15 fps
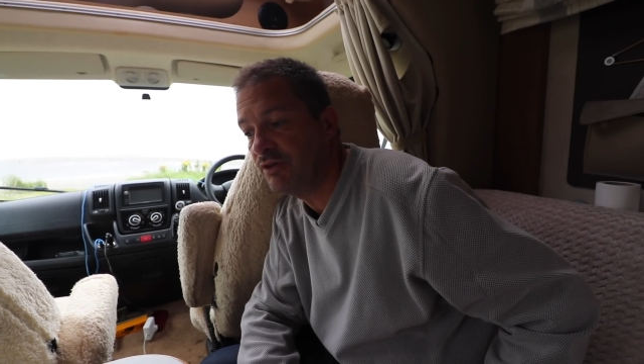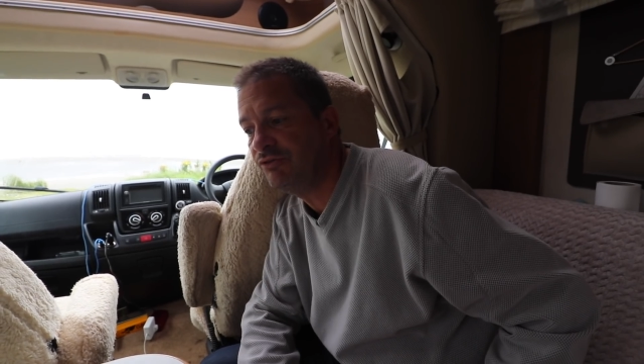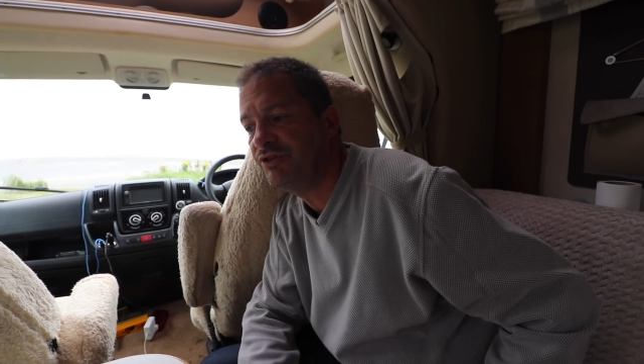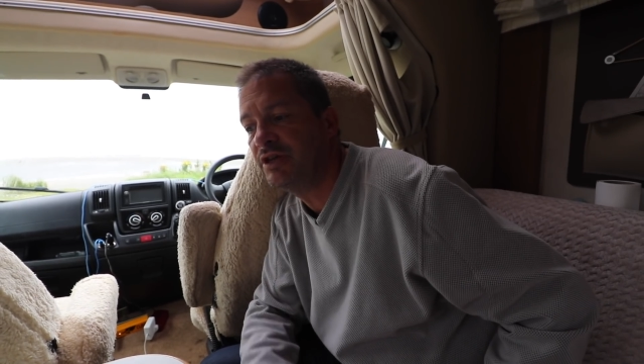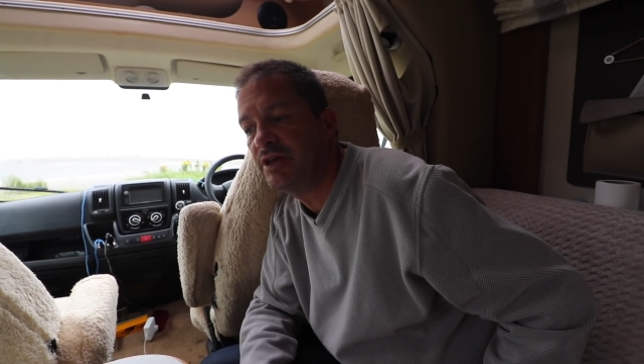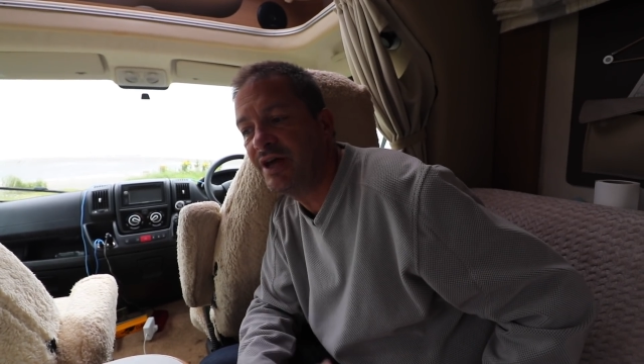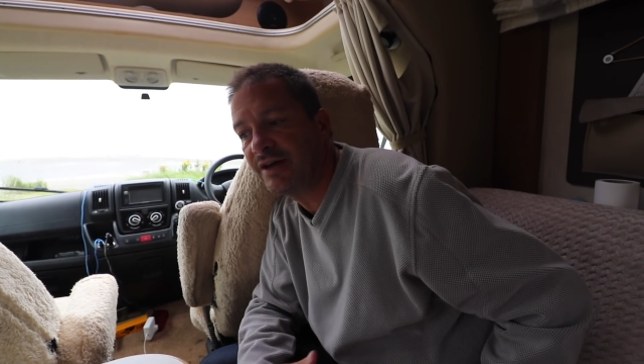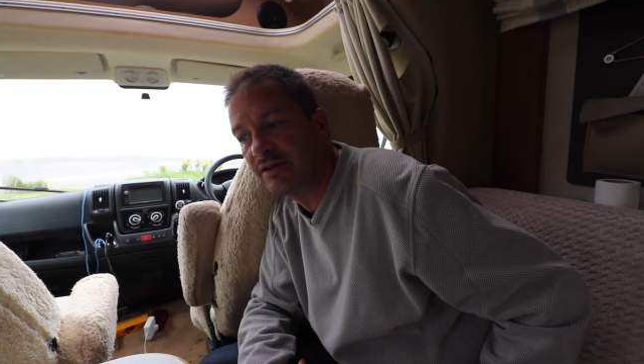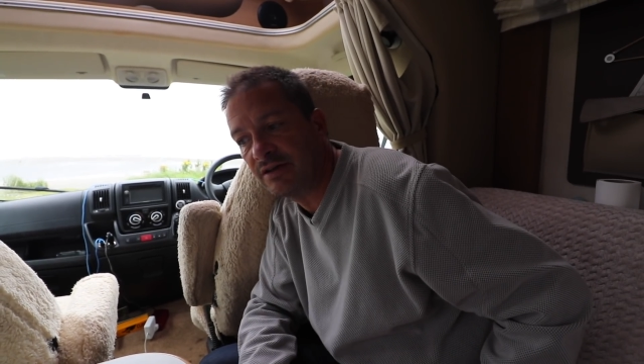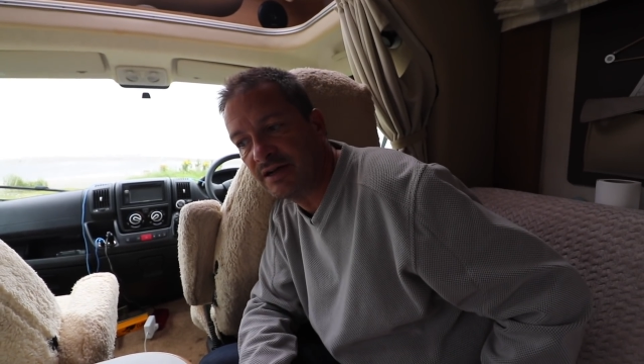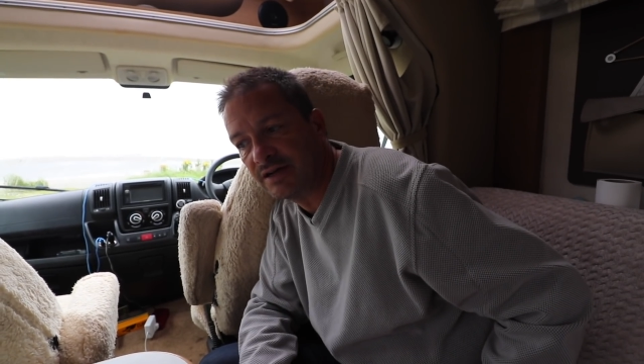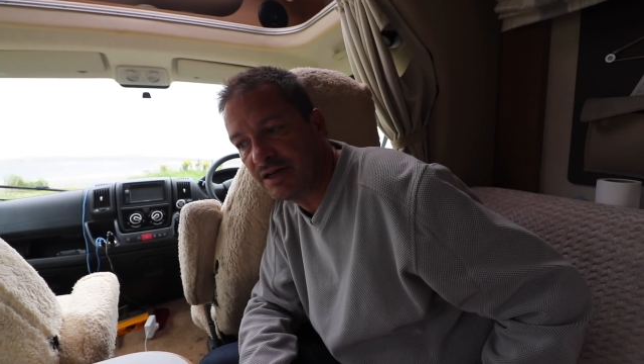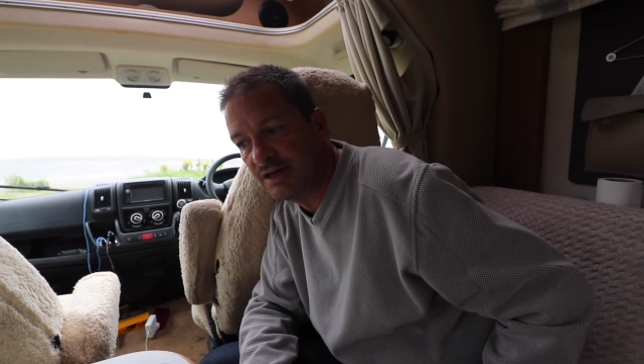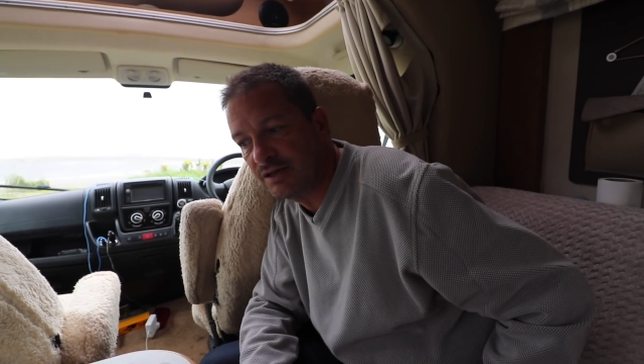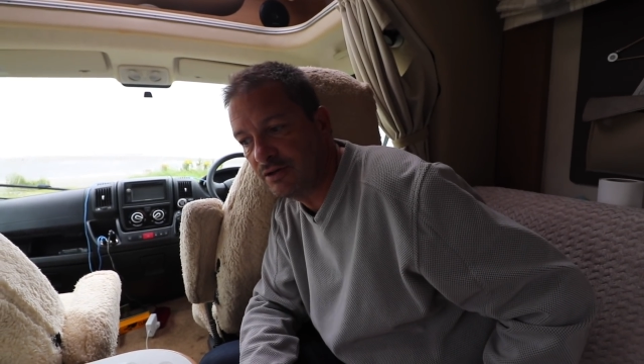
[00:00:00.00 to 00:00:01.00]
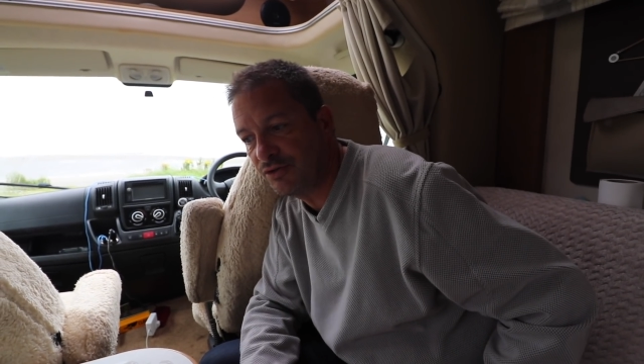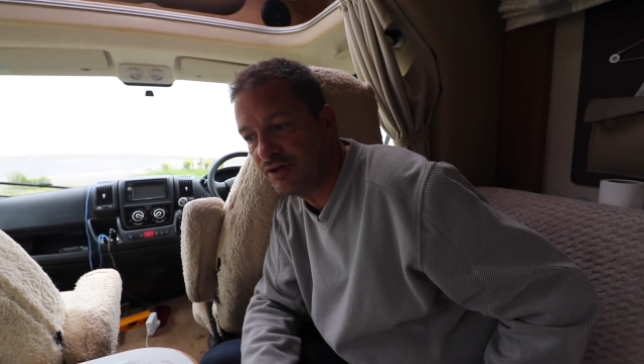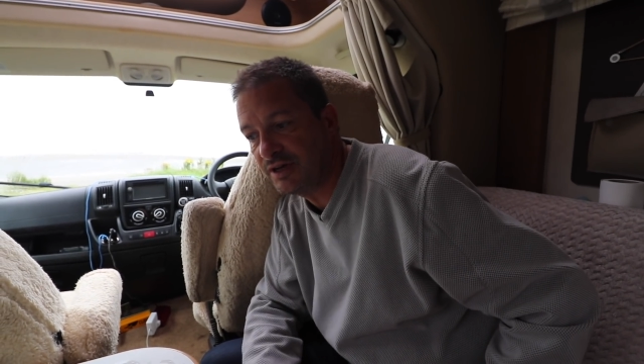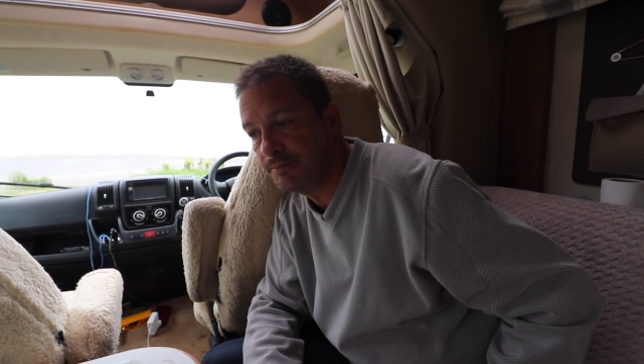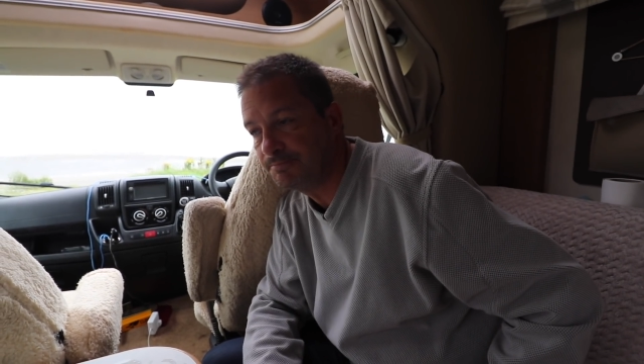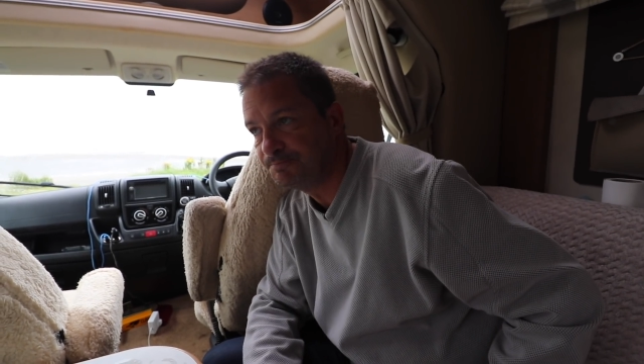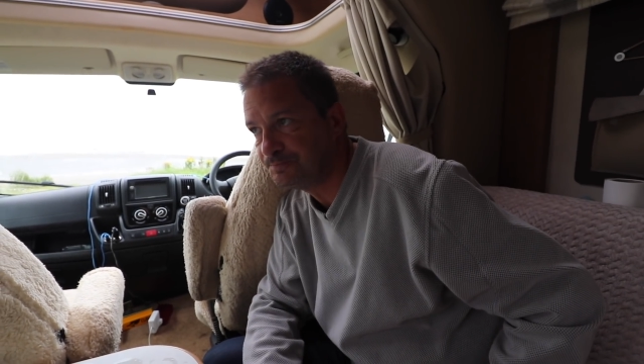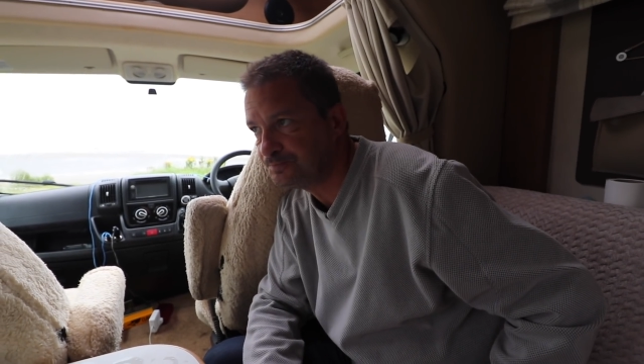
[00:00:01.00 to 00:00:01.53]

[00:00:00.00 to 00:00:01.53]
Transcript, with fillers: if you like that kind of thing.